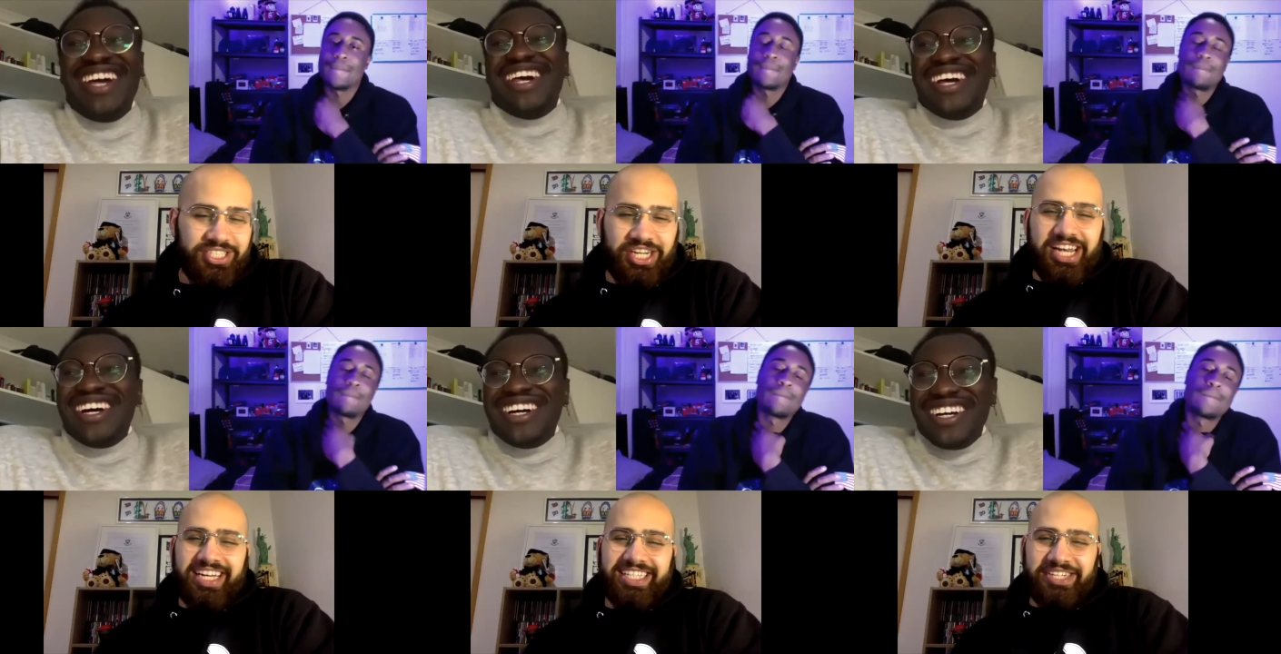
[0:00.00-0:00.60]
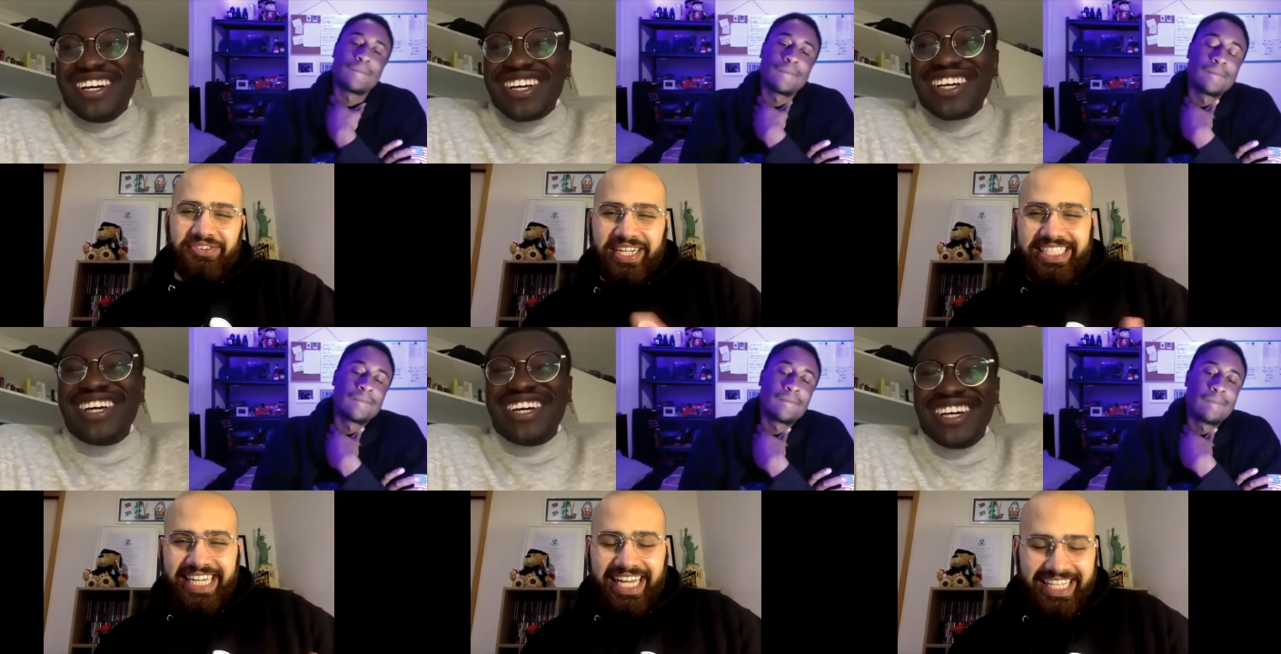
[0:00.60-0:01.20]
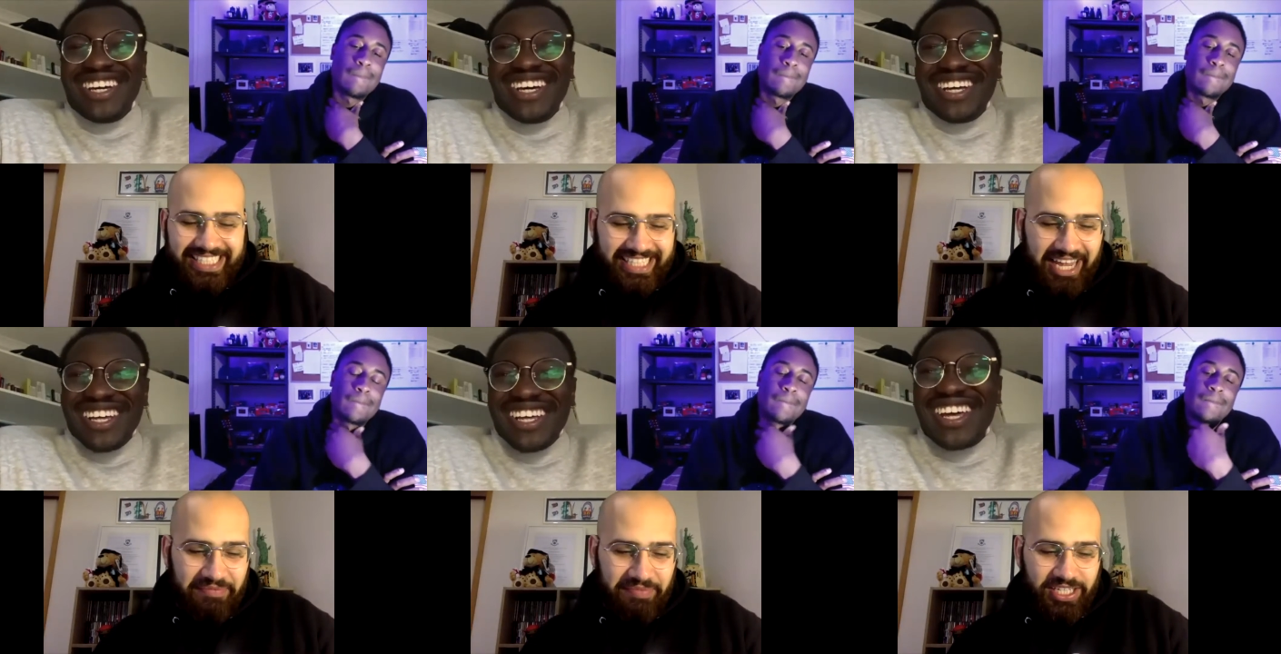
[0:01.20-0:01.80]
Speaker 1: she, she reads out the
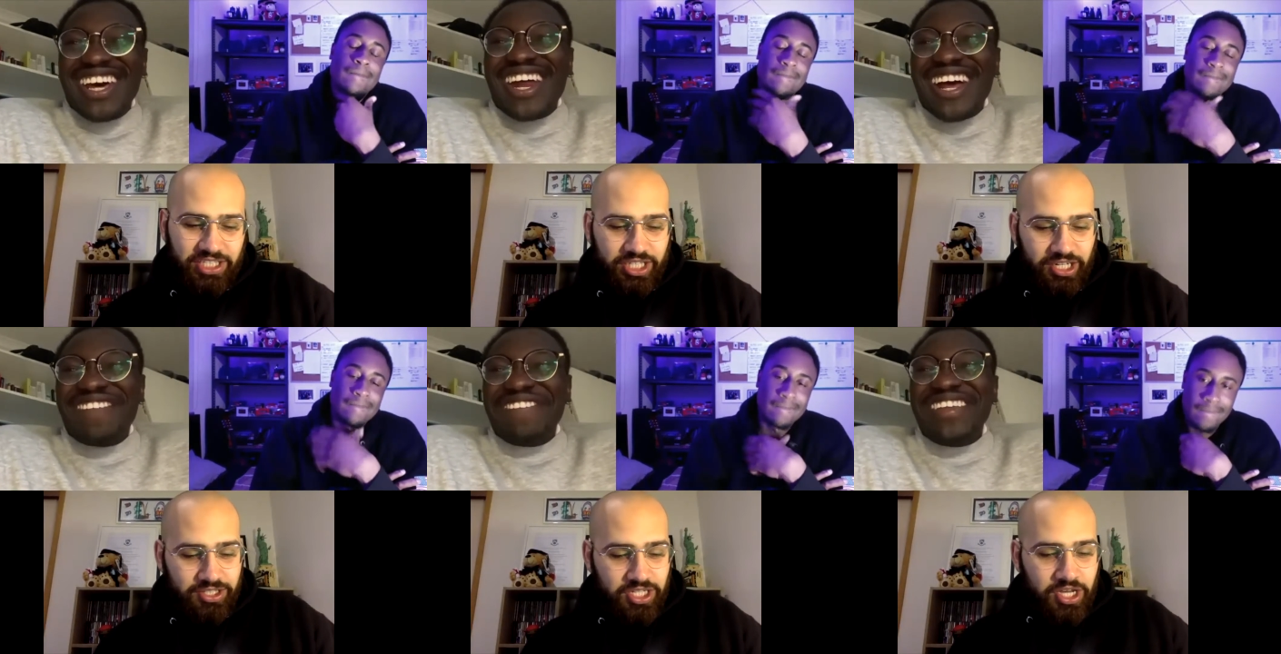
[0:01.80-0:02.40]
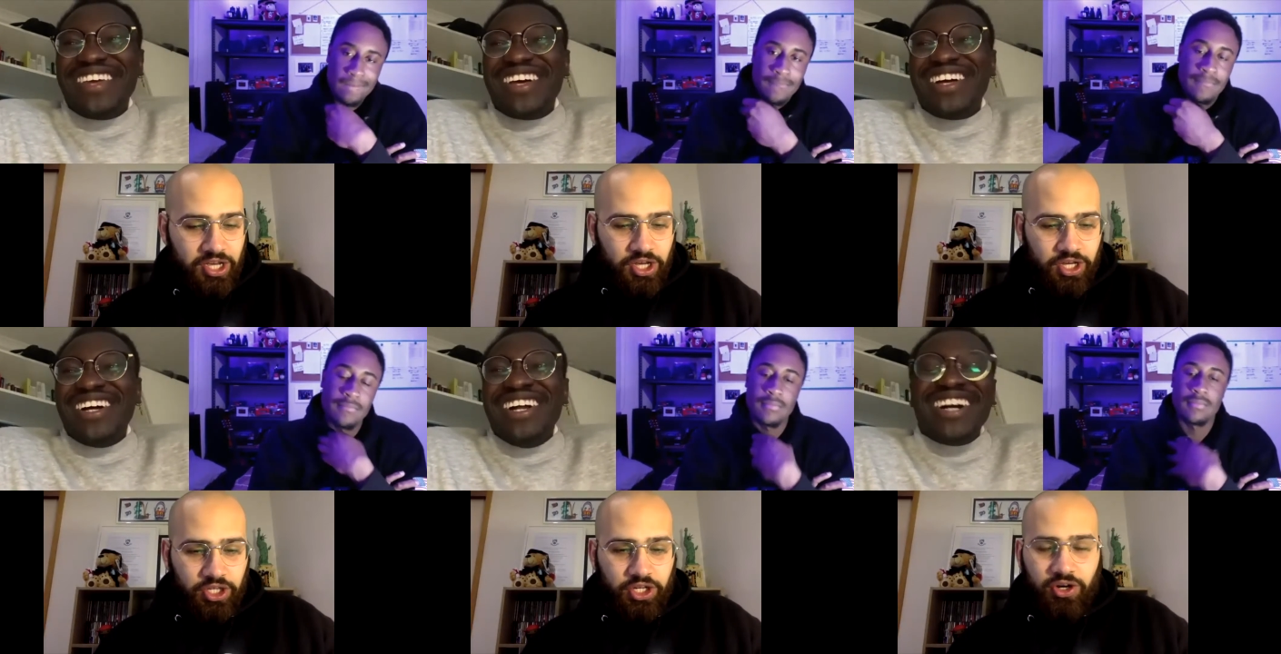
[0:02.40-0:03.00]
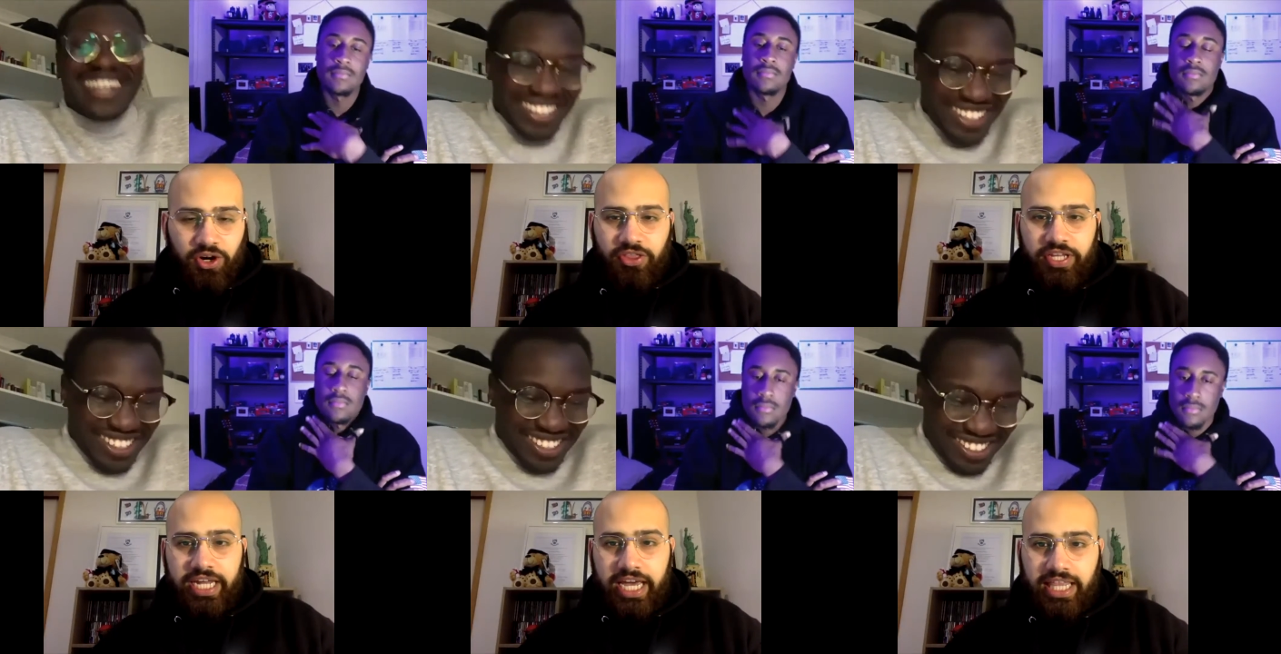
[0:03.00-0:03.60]
statement. She goes, you know, on
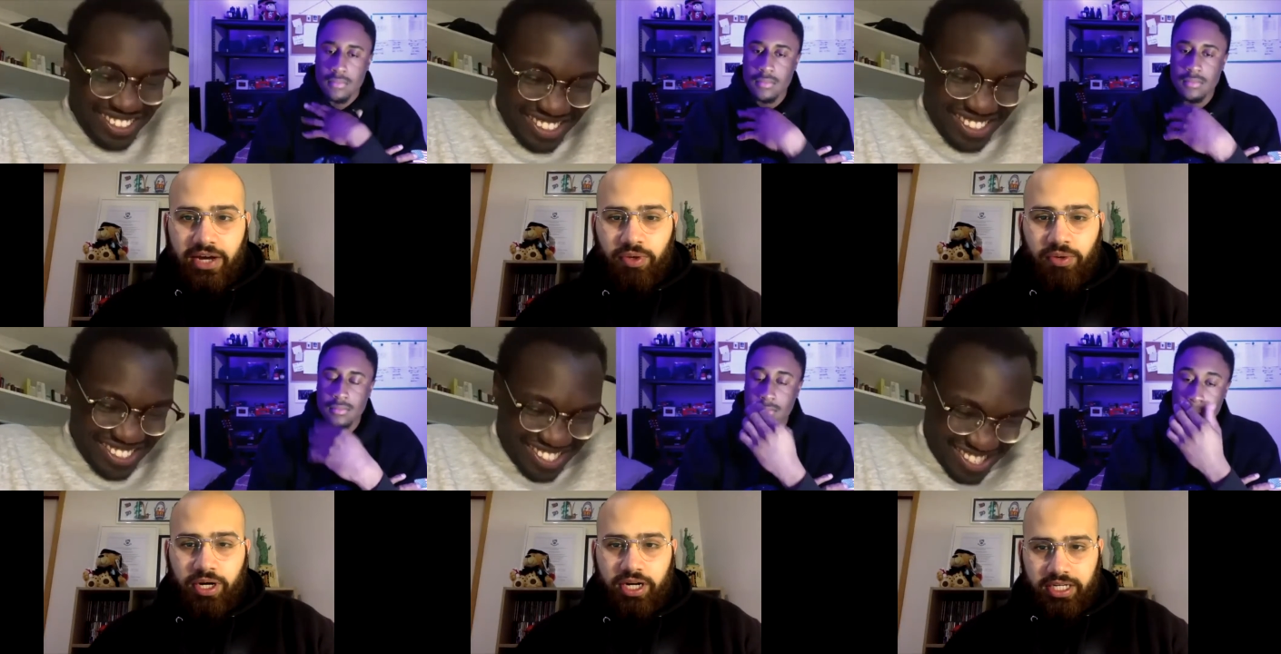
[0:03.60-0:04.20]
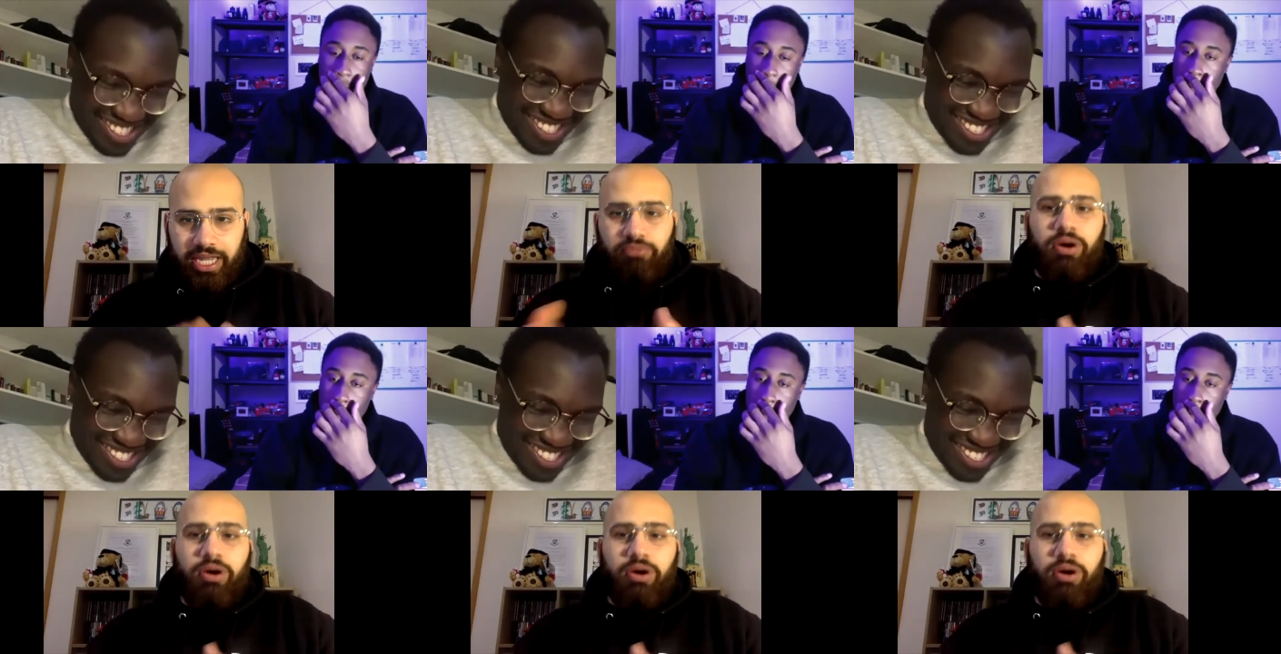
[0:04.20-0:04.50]
the day that we were like